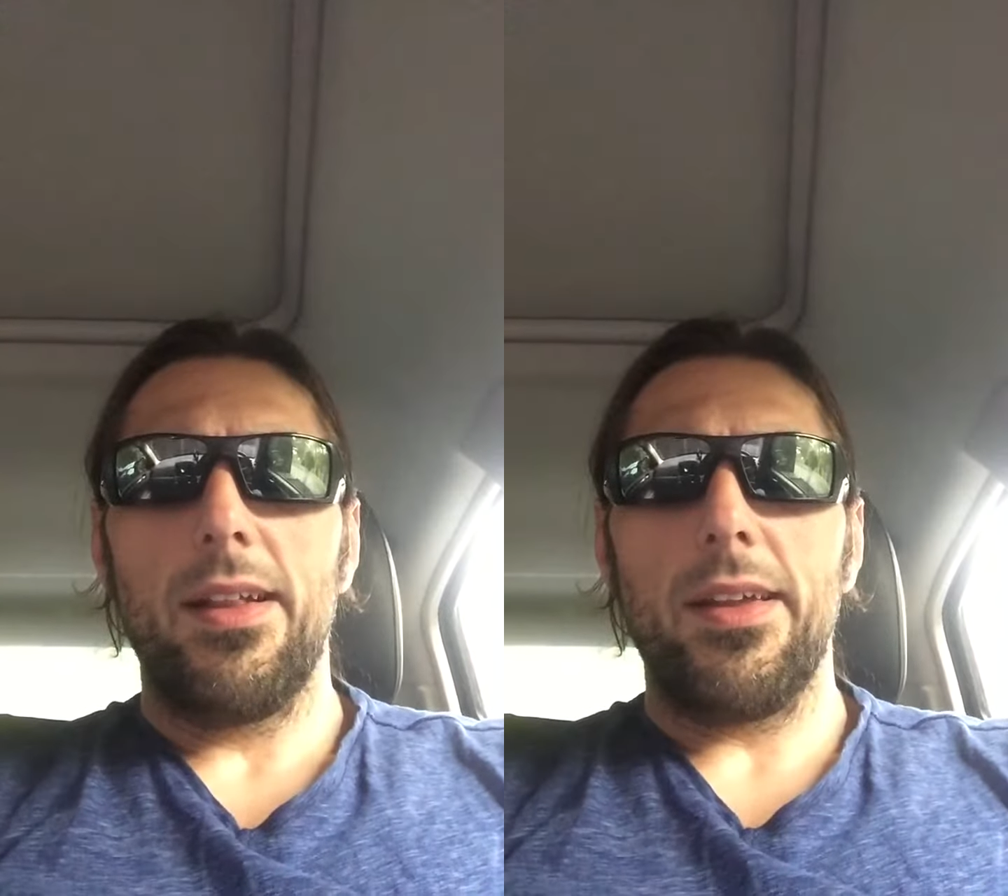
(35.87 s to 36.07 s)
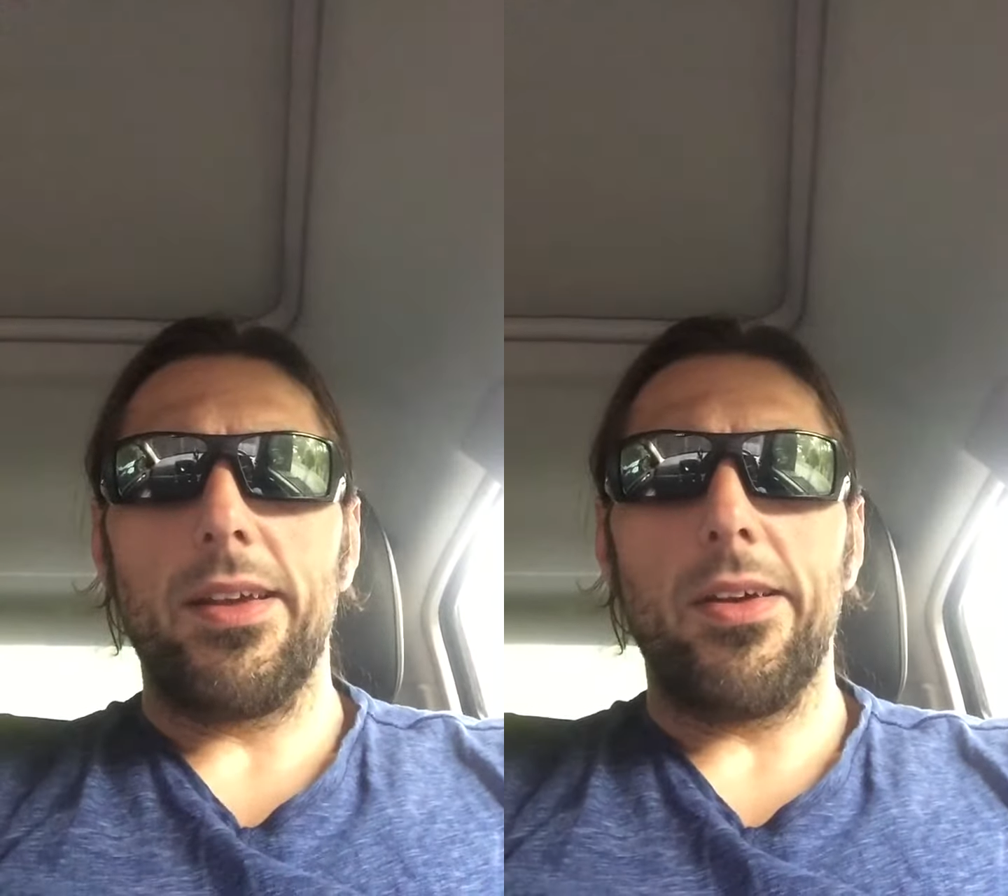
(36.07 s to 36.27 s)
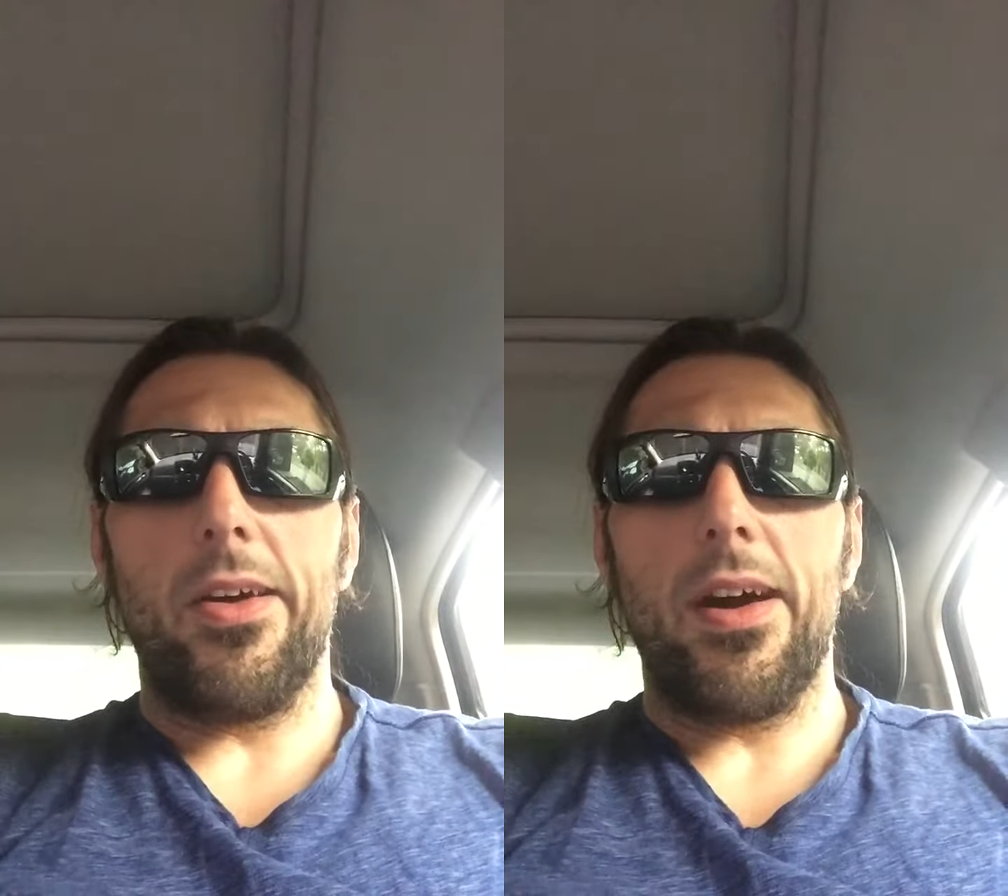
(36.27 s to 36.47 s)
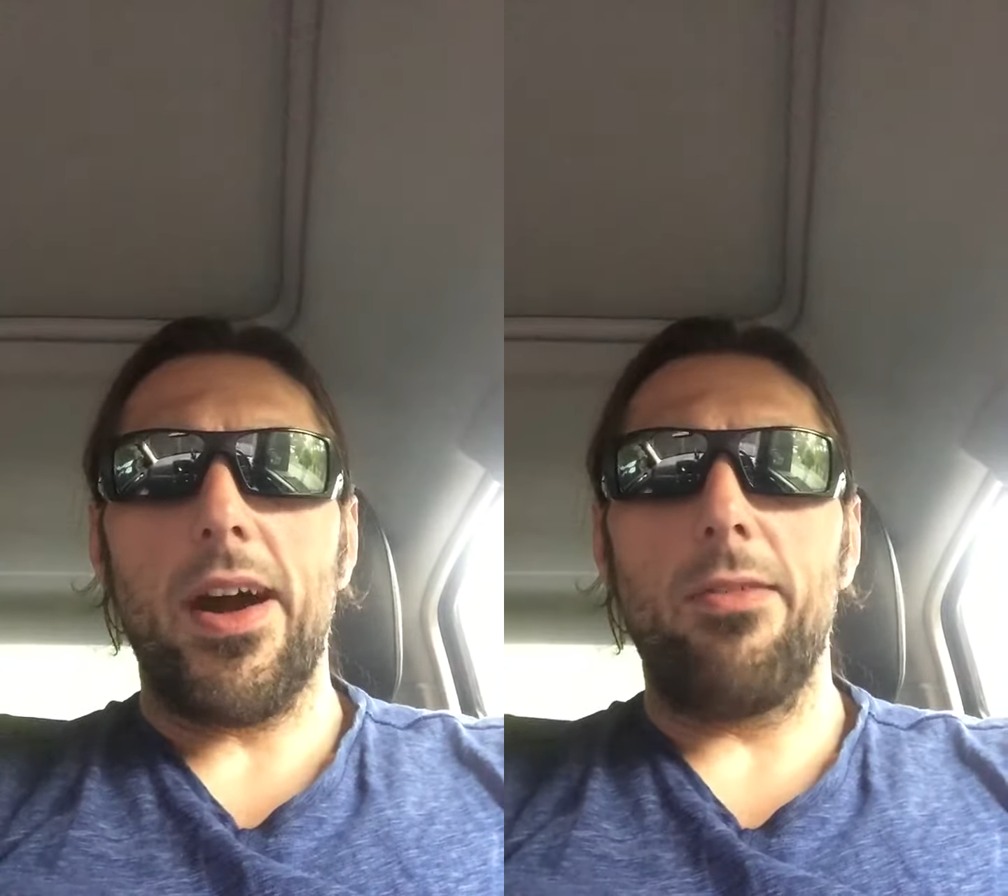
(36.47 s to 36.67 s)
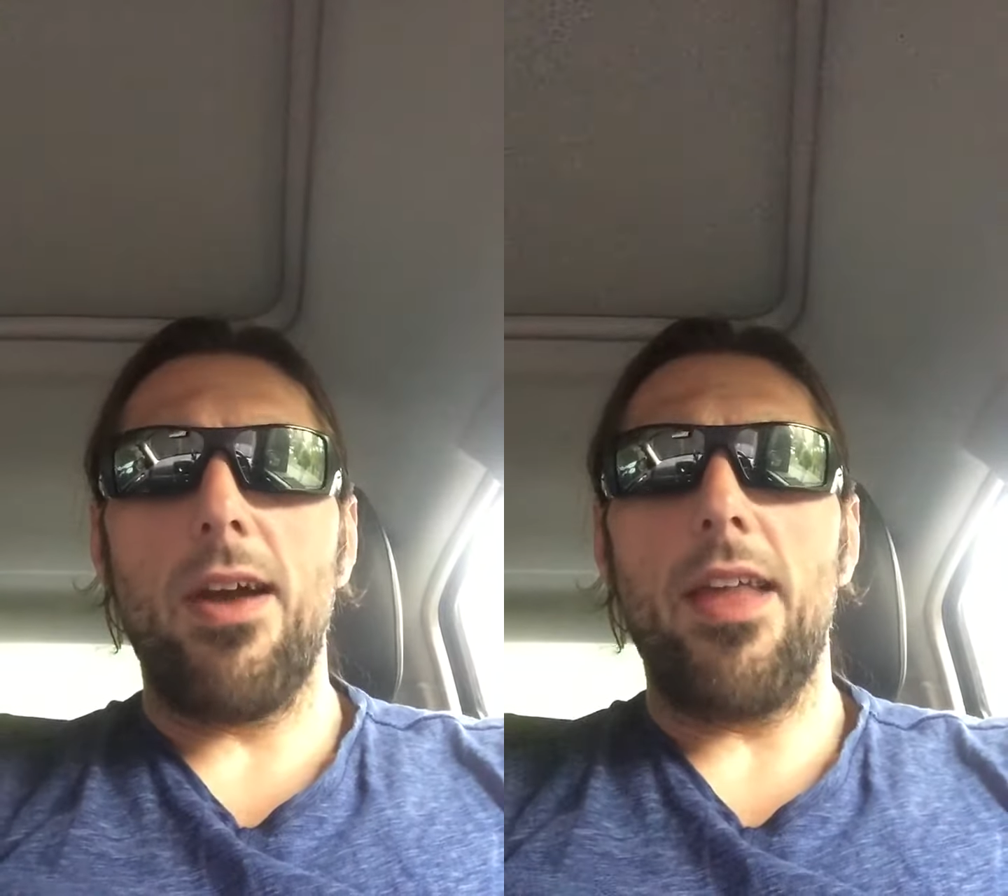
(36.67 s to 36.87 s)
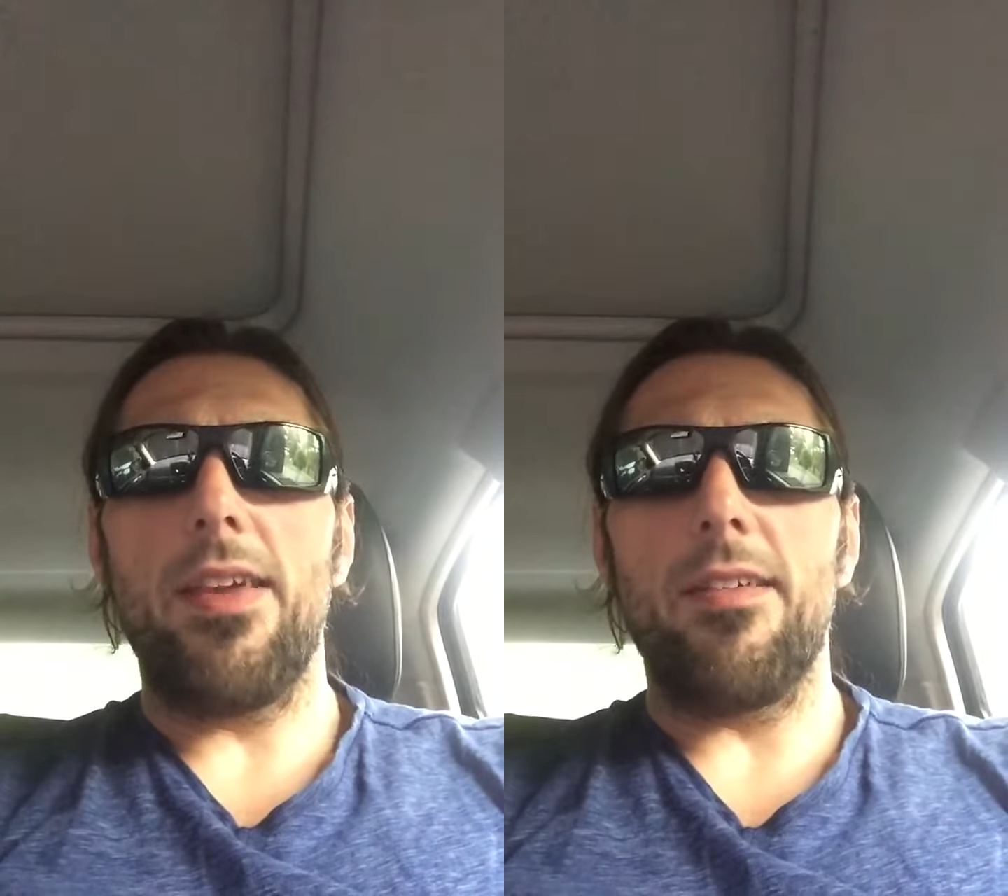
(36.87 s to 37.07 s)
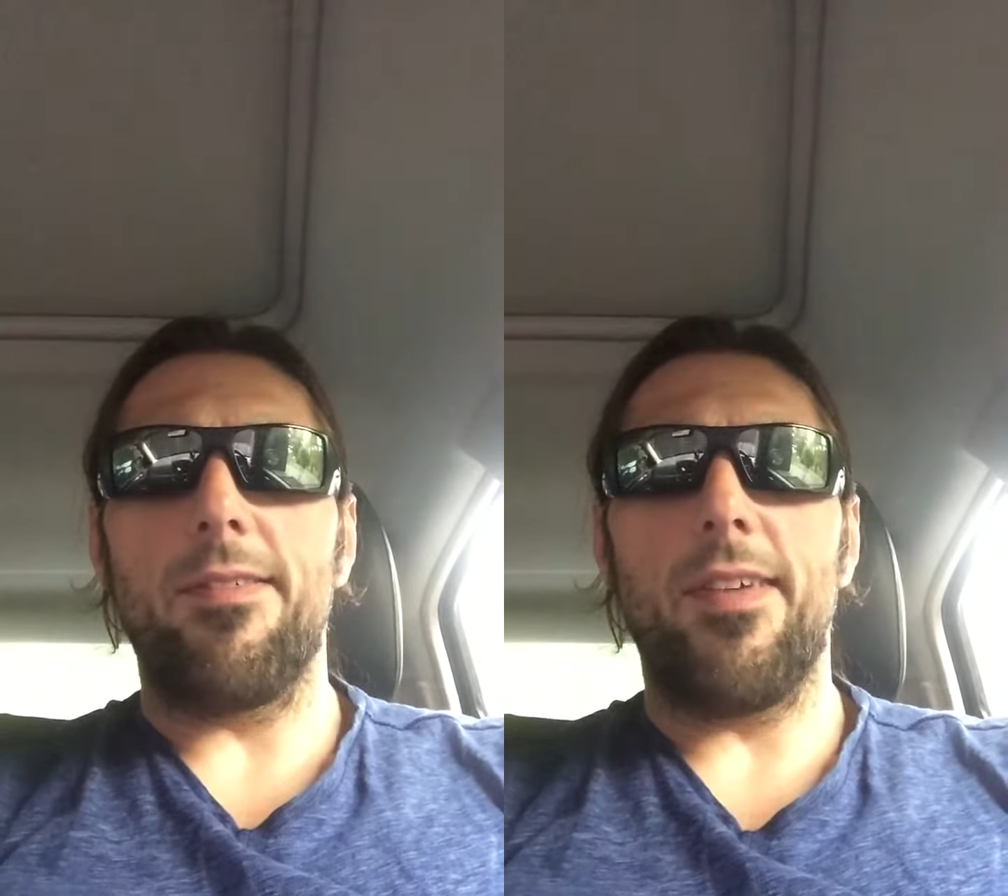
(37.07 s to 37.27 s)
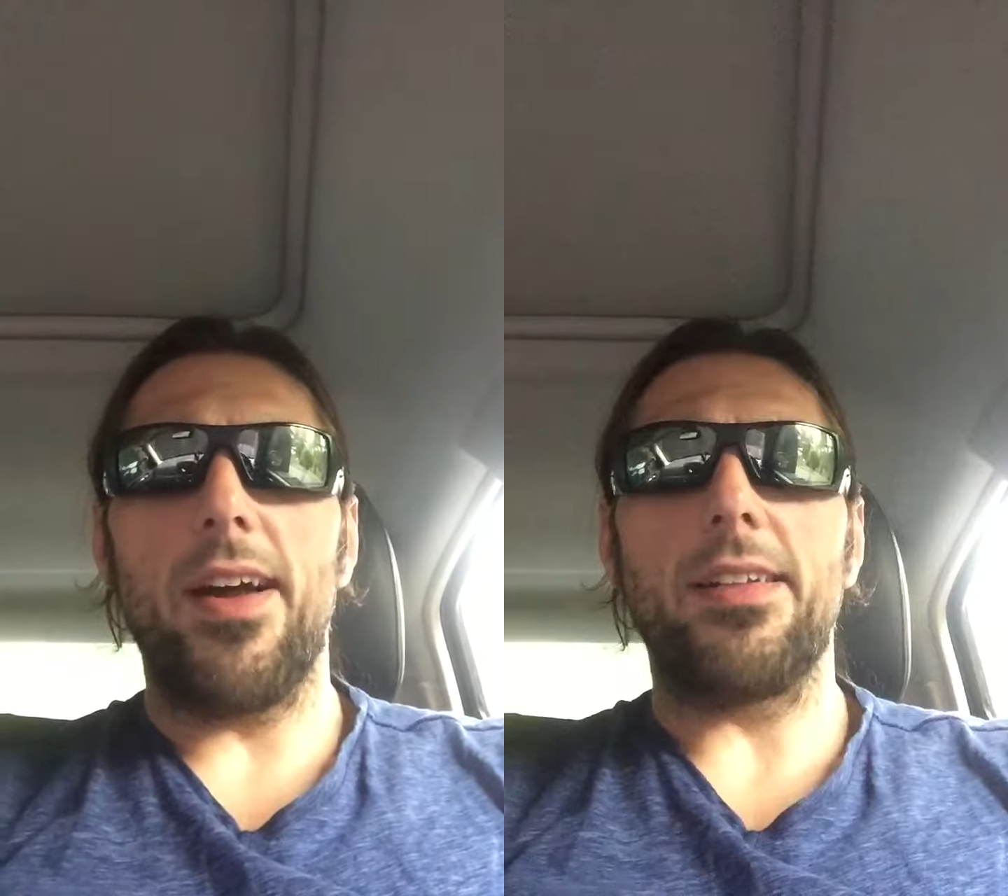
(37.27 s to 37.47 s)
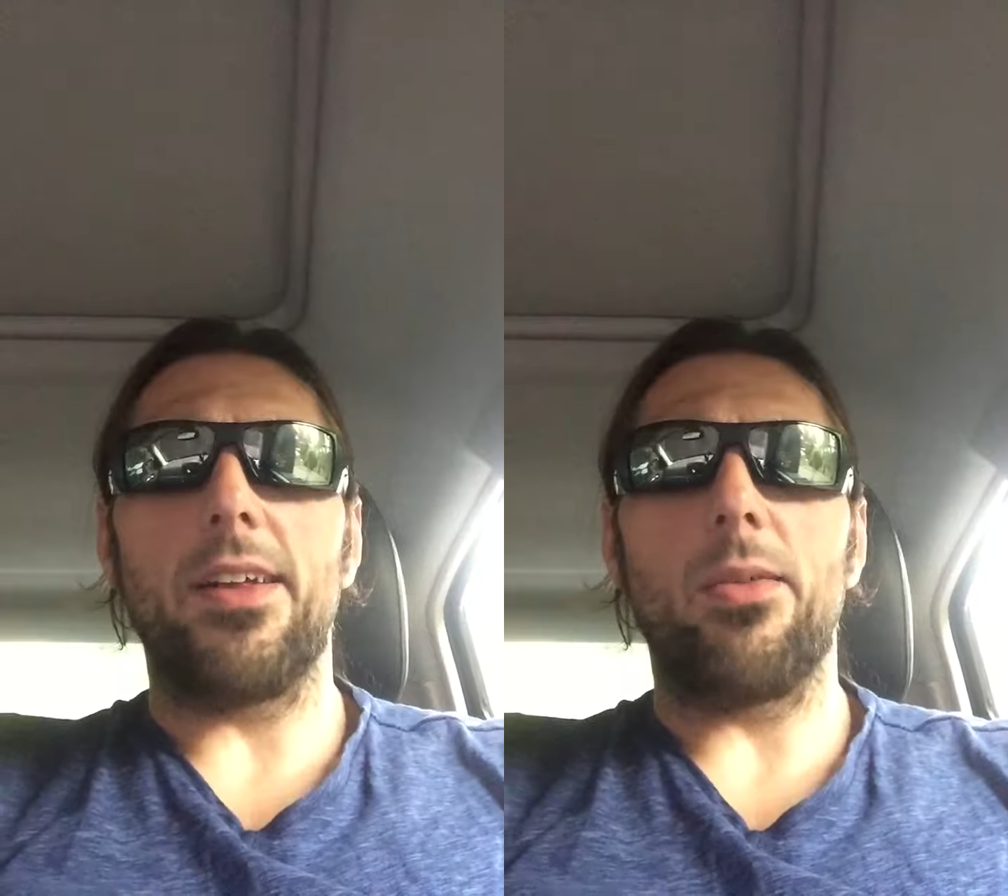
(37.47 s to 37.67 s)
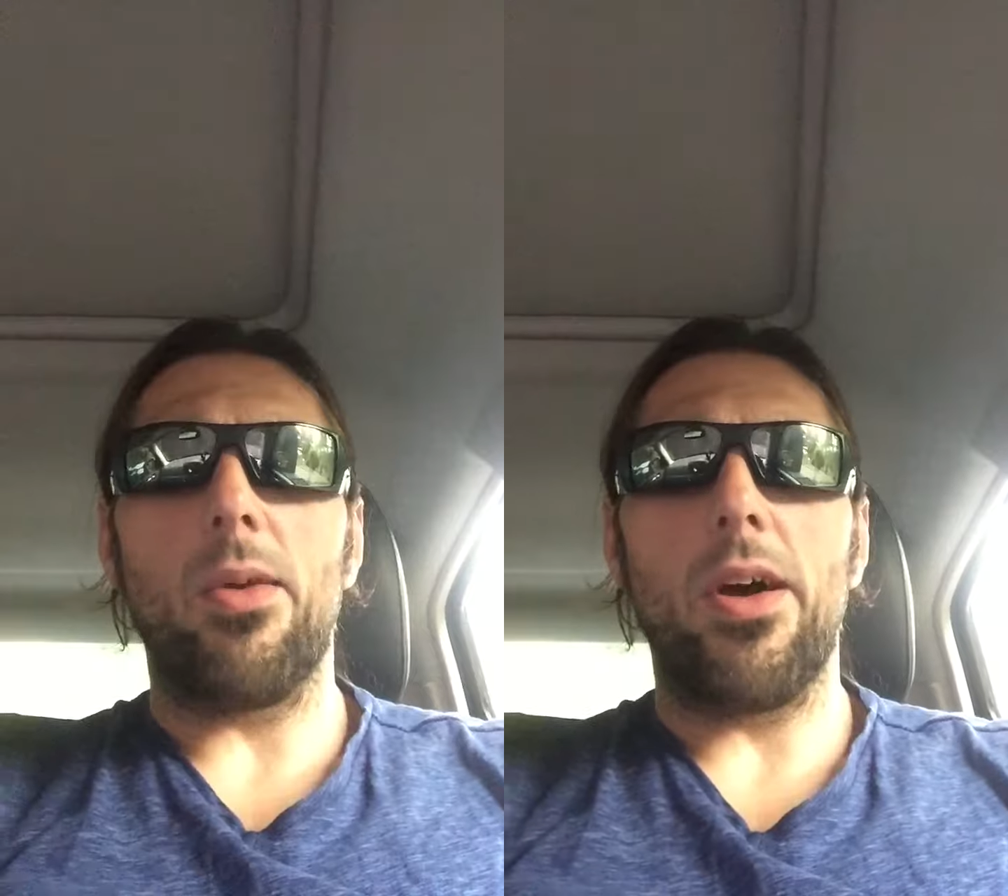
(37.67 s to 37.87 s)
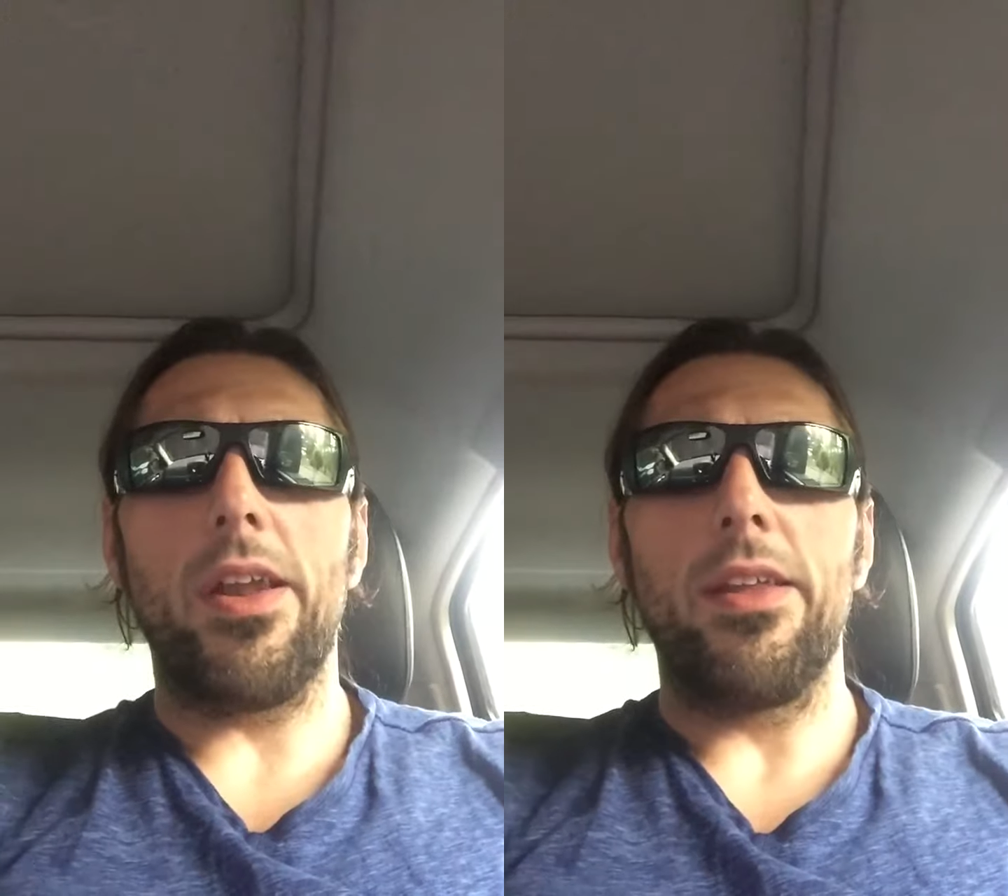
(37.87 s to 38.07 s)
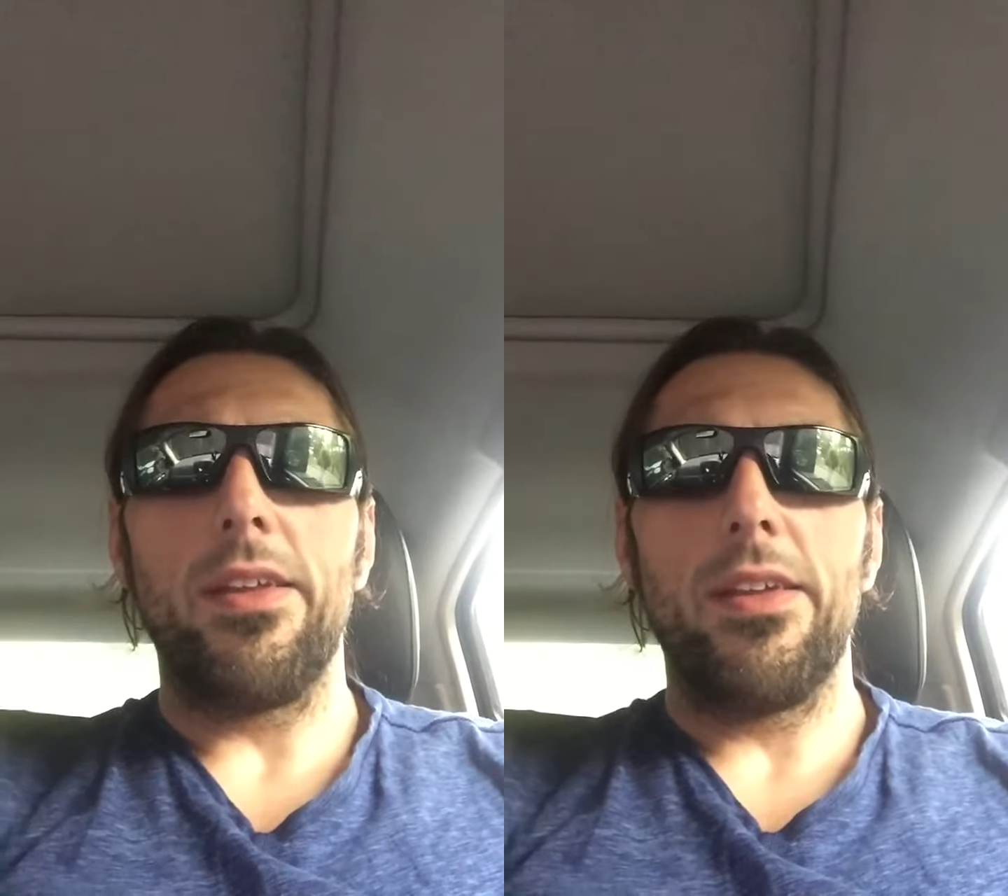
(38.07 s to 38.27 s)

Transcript: you know, I'd rather you fight than run,